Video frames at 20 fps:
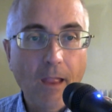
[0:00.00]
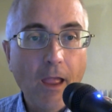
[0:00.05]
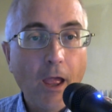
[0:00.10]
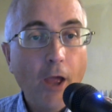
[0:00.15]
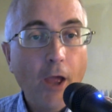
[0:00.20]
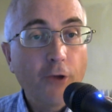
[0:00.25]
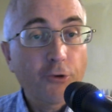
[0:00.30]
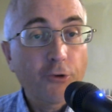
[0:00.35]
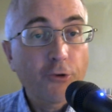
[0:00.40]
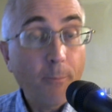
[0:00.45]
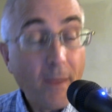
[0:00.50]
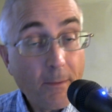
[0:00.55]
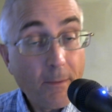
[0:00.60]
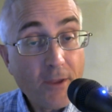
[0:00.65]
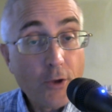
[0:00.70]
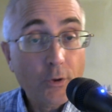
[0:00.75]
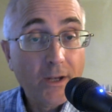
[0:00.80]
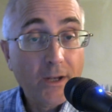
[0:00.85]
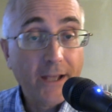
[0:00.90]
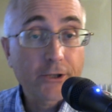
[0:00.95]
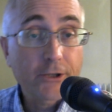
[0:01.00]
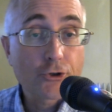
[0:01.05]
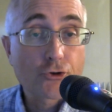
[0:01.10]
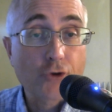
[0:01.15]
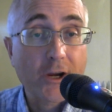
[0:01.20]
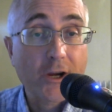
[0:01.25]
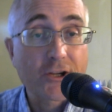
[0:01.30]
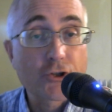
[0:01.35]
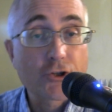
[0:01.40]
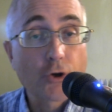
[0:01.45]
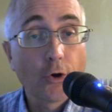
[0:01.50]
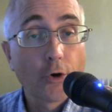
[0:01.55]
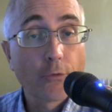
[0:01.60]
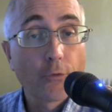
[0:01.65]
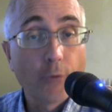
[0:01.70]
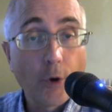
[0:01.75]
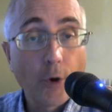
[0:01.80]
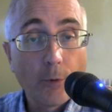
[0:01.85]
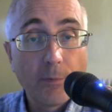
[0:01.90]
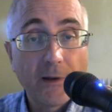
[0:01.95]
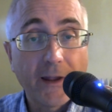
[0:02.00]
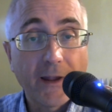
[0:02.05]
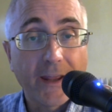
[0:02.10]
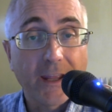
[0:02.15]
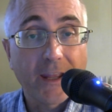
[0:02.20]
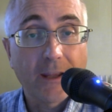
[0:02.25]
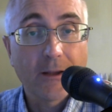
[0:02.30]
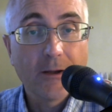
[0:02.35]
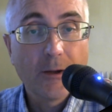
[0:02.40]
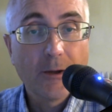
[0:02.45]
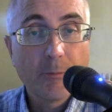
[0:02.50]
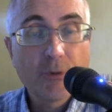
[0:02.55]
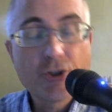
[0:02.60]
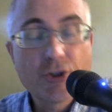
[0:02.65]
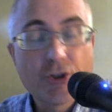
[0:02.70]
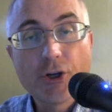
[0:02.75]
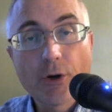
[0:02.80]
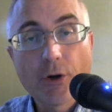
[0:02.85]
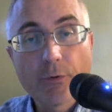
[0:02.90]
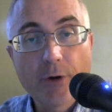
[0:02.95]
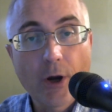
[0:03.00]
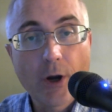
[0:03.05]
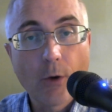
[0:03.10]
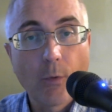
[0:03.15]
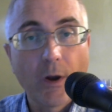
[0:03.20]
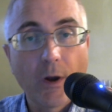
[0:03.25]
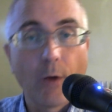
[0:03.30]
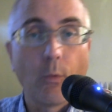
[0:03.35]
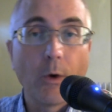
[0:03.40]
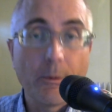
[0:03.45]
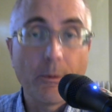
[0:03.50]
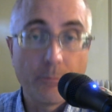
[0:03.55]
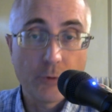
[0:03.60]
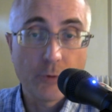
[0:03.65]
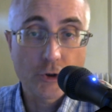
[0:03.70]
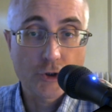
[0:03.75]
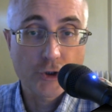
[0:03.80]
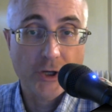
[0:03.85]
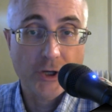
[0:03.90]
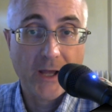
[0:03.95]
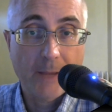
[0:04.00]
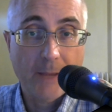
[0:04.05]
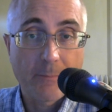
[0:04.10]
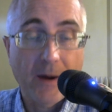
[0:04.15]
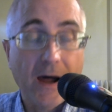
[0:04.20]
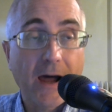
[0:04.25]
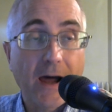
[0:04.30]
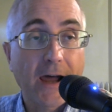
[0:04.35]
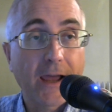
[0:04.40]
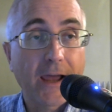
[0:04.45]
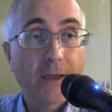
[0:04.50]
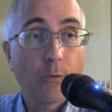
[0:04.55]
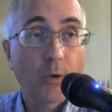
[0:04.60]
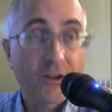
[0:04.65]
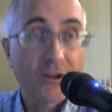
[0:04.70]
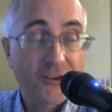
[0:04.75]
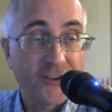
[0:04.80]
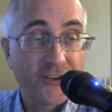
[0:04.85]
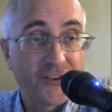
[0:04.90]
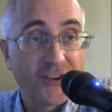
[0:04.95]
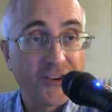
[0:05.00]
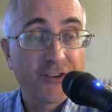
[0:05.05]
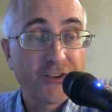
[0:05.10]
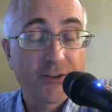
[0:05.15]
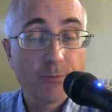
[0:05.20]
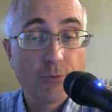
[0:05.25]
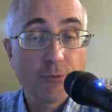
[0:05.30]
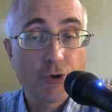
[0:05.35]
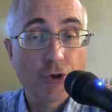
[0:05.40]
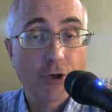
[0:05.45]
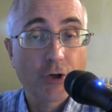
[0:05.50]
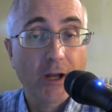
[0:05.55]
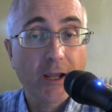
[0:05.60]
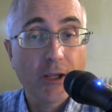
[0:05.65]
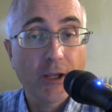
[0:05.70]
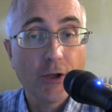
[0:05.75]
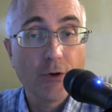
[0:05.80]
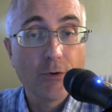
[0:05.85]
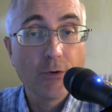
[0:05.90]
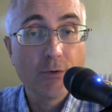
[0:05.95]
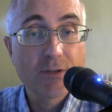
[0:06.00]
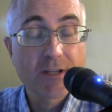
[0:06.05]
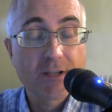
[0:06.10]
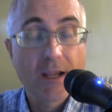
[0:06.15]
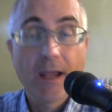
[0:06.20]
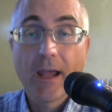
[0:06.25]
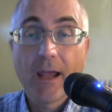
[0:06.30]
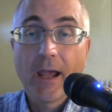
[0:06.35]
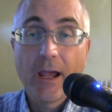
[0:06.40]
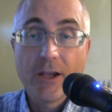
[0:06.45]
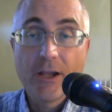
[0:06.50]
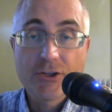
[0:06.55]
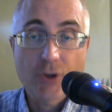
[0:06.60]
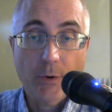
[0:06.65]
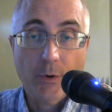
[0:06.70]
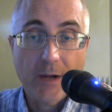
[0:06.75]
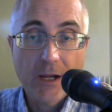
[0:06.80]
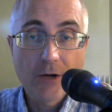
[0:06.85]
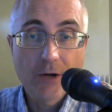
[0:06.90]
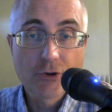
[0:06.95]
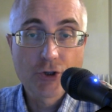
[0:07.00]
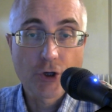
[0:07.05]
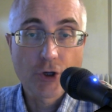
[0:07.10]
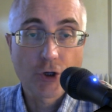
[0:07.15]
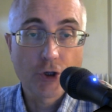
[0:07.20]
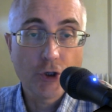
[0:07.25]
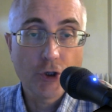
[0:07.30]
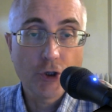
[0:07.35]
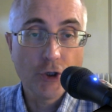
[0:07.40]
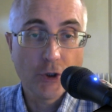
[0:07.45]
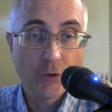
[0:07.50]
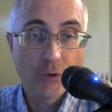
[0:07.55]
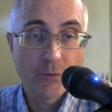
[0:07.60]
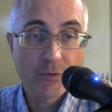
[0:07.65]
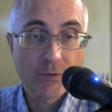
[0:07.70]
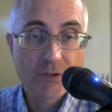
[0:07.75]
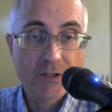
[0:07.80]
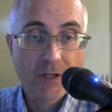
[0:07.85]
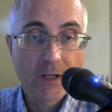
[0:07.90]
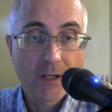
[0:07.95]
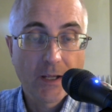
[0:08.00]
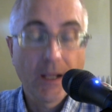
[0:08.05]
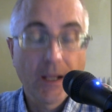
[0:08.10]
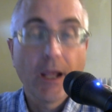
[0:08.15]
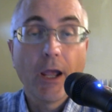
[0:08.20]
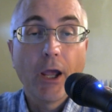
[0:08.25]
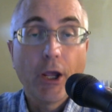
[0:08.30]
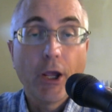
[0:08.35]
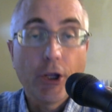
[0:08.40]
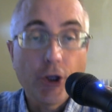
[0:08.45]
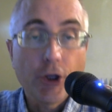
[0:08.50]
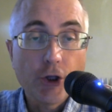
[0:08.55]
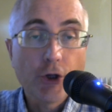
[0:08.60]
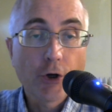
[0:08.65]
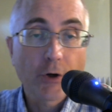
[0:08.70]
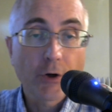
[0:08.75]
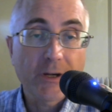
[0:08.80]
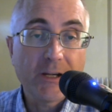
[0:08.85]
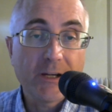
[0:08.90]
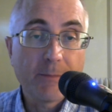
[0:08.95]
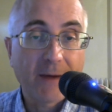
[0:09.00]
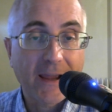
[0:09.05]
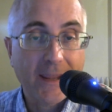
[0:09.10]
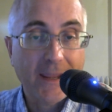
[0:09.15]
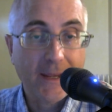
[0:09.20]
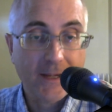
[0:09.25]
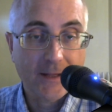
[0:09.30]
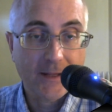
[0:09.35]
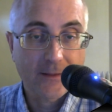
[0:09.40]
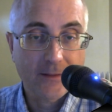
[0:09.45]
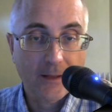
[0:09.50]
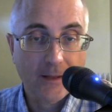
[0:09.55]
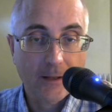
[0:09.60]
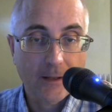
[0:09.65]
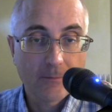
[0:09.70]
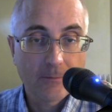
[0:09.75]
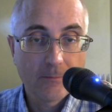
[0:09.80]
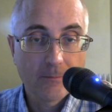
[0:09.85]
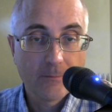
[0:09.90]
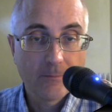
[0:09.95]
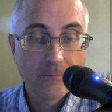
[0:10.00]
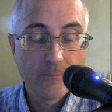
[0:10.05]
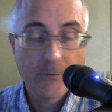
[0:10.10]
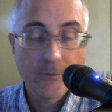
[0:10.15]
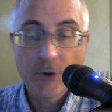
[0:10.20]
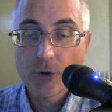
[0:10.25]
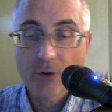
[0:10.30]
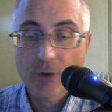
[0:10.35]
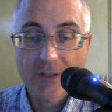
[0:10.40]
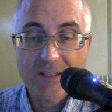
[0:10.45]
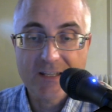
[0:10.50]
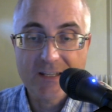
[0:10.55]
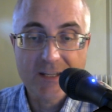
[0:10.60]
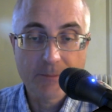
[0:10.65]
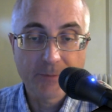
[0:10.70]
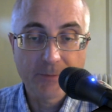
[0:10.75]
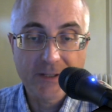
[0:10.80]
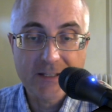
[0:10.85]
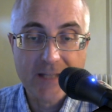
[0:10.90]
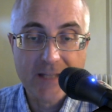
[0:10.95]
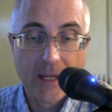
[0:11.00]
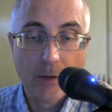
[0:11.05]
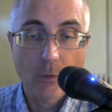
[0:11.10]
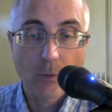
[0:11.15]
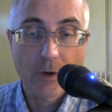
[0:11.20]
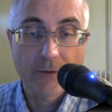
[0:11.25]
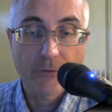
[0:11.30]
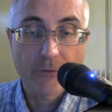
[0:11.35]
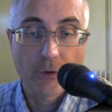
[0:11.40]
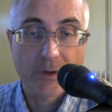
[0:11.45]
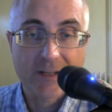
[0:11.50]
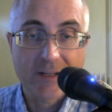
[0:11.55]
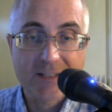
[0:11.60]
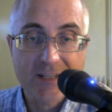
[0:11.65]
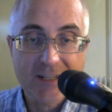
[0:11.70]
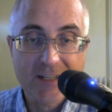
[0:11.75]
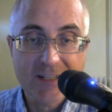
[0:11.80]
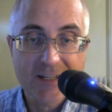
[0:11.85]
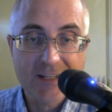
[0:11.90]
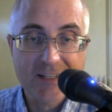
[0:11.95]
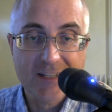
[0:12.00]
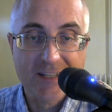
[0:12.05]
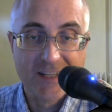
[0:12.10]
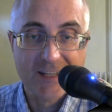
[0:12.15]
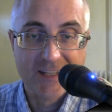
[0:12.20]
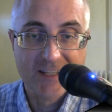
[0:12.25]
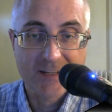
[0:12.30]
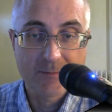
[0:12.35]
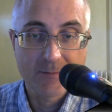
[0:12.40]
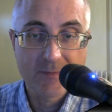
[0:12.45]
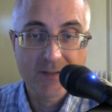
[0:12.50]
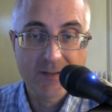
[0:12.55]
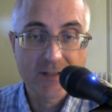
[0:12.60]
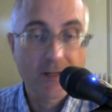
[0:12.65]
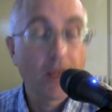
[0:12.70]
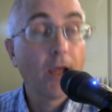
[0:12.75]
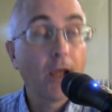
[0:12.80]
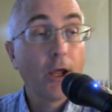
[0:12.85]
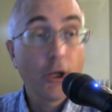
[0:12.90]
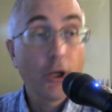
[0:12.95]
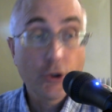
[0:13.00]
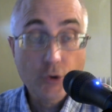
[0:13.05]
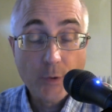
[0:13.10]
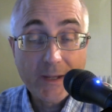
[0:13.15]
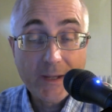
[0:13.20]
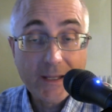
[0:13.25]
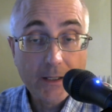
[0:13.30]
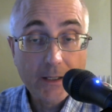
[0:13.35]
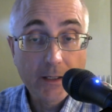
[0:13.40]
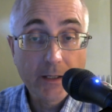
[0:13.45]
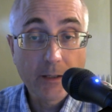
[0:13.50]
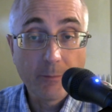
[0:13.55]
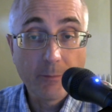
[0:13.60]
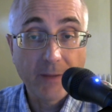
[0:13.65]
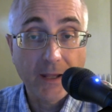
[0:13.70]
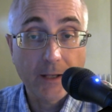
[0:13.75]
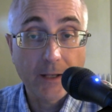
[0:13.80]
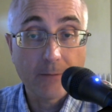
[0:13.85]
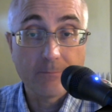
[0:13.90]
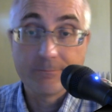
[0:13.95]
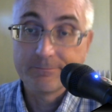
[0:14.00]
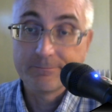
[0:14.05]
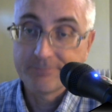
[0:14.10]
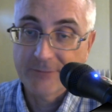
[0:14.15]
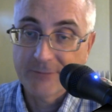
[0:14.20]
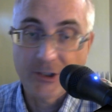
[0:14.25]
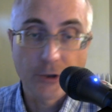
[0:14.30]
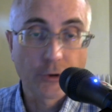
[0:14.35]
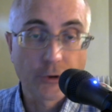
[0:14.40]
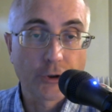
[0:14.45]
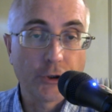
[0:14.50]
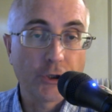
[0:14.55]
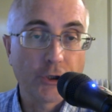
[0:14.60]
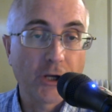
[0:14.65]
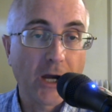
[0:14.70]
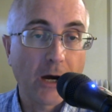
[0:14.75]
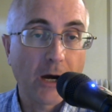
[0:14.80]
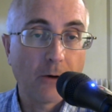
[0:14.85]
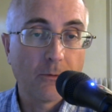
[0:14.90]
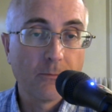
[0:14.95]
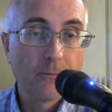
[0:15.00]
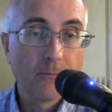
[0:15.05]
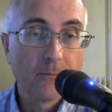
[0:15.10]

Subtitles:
So maybe you'd like to try solo role-playing, but you don't know, well, what book should I buy? What system should I use? So here's your good news. You don't need to buy anything. You can simply take one of your existing systems, tweak it a little bit, and you're good to go.